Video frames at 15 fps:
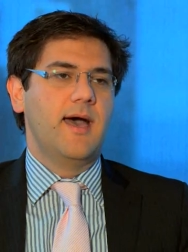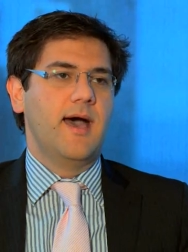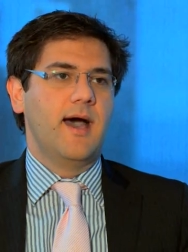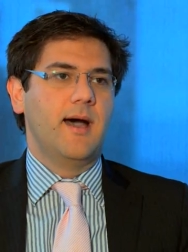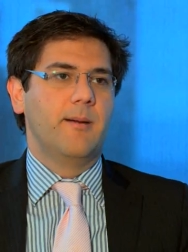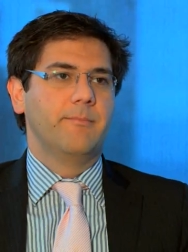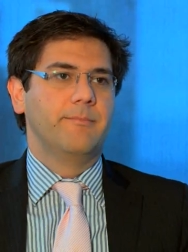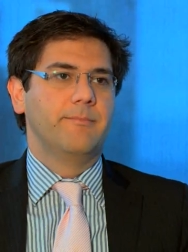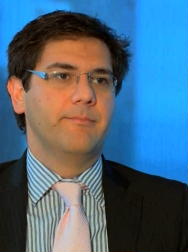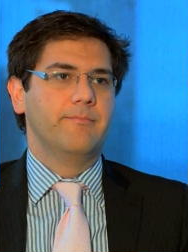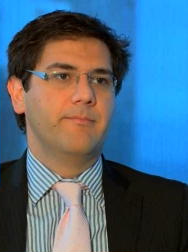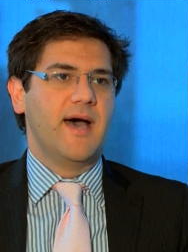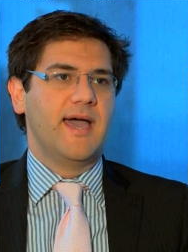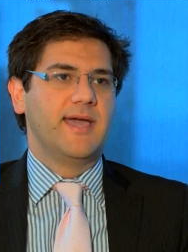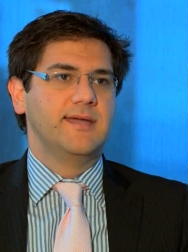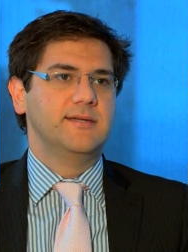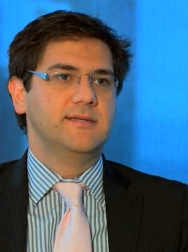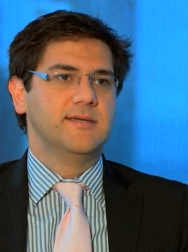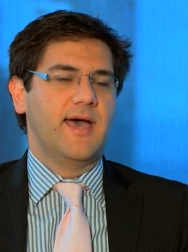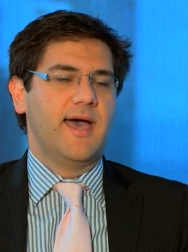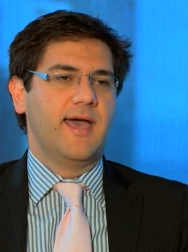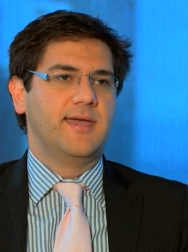um,
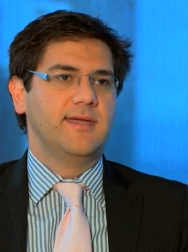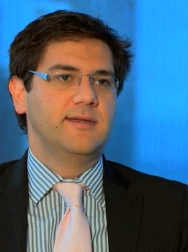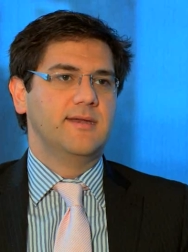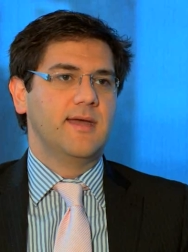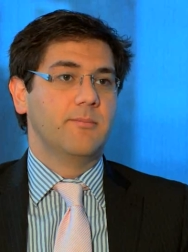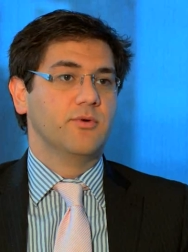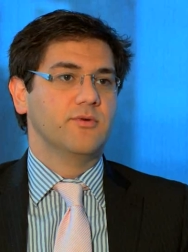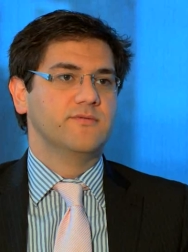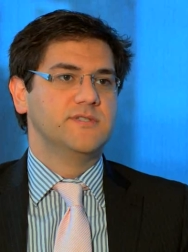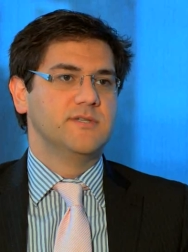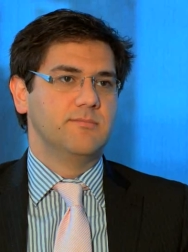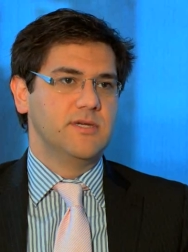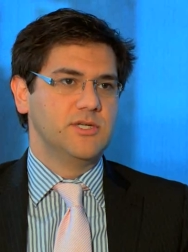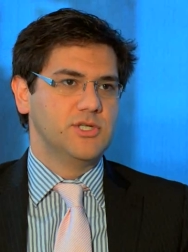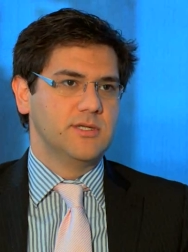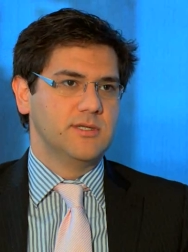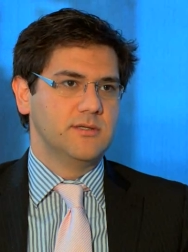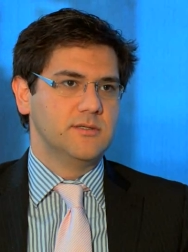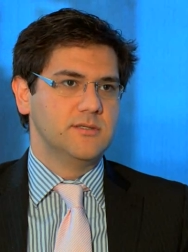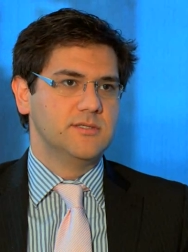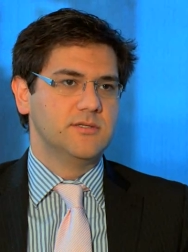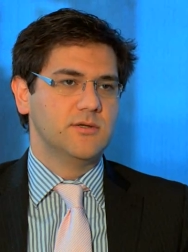made a number of
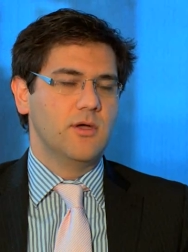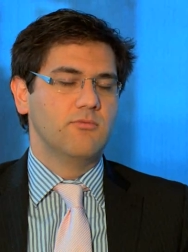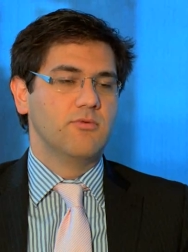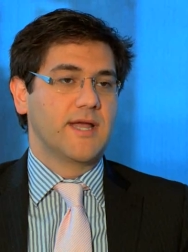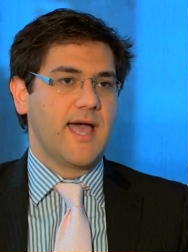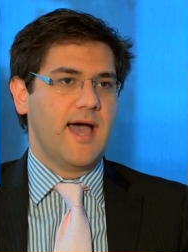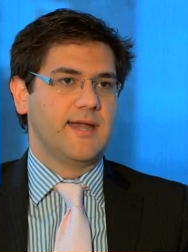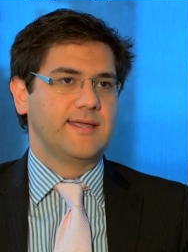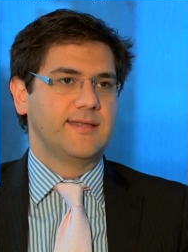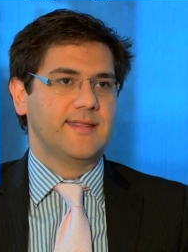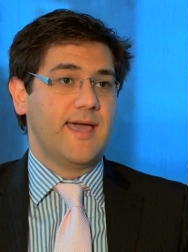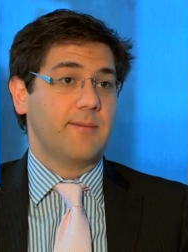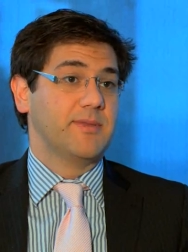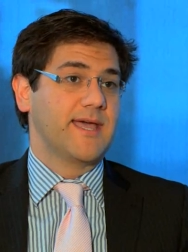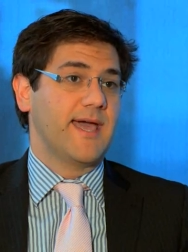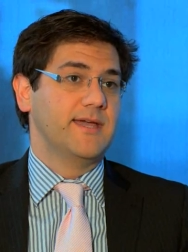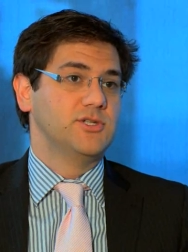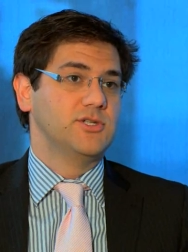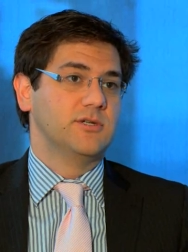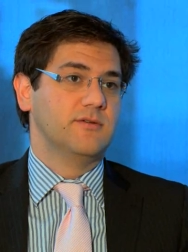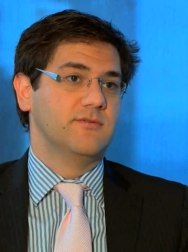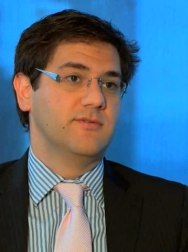submissions regarding the
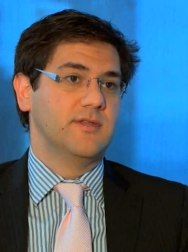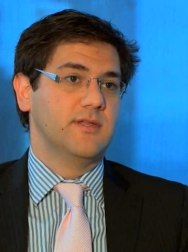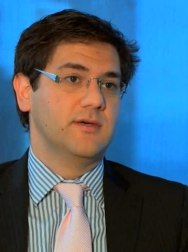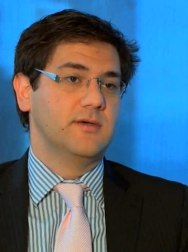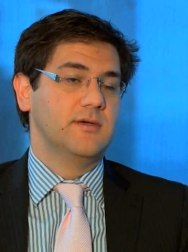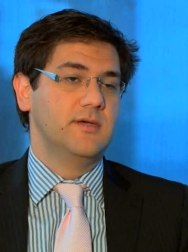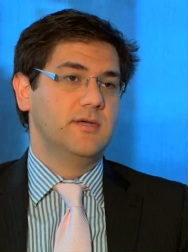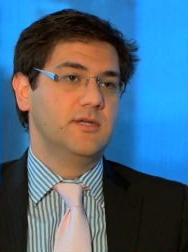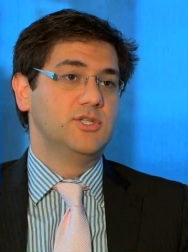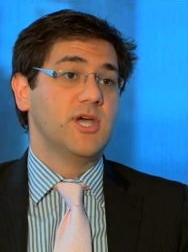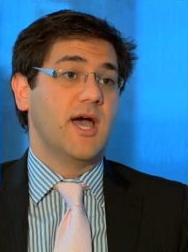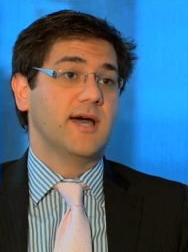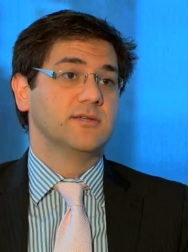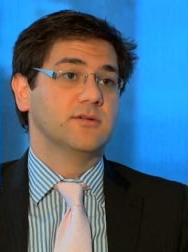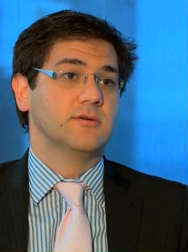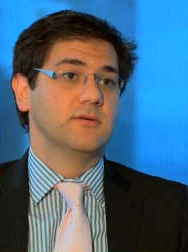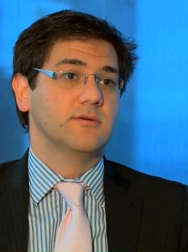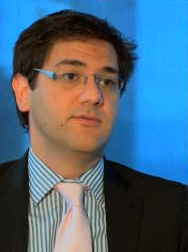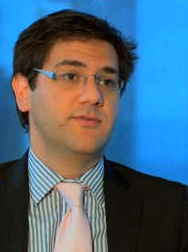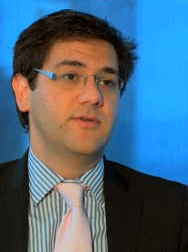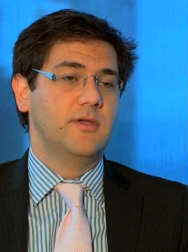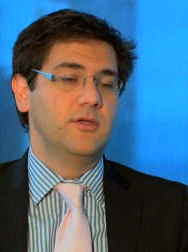application of the Charter
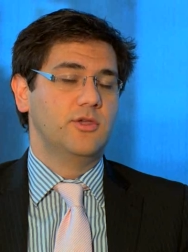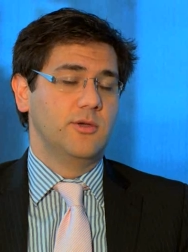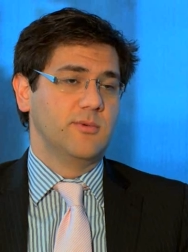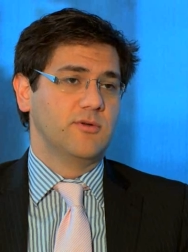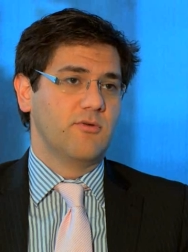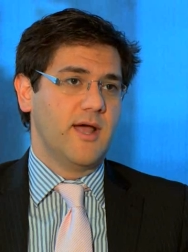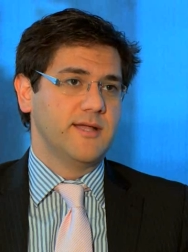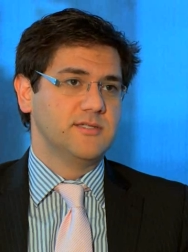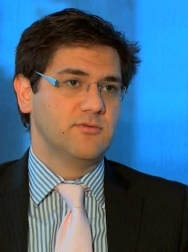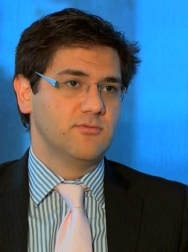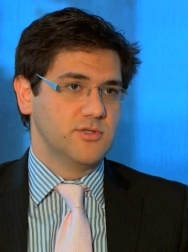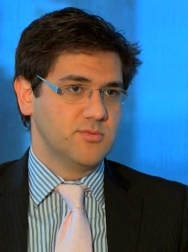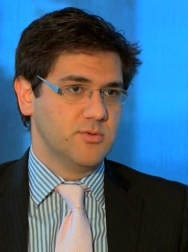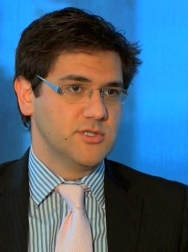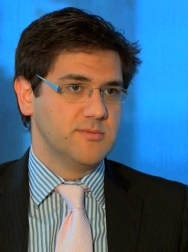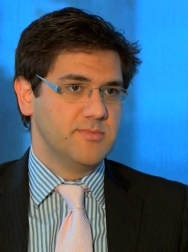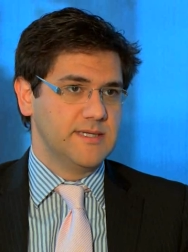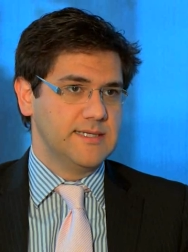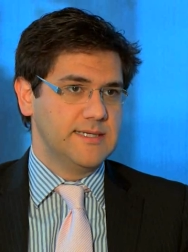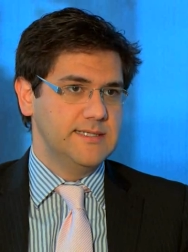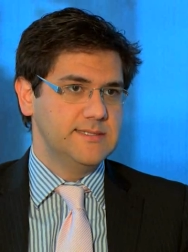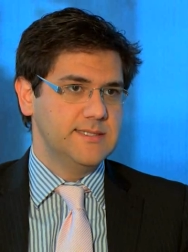of Human Rights and
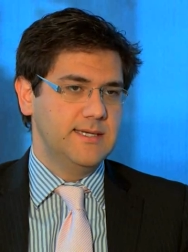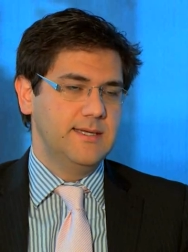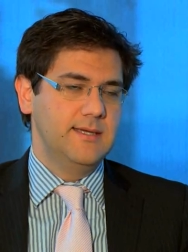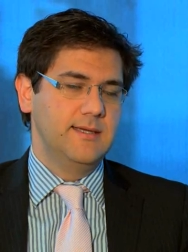Responsibilities